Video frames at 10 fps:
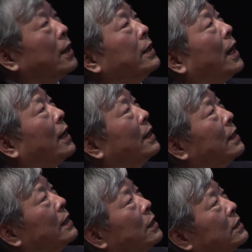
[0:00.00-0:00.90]
yeah,
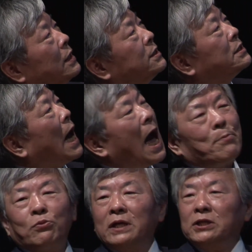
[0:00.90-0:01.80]
this is the
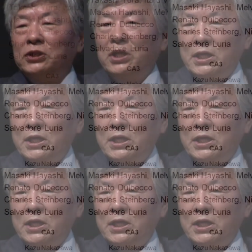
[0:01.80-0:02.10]
abridged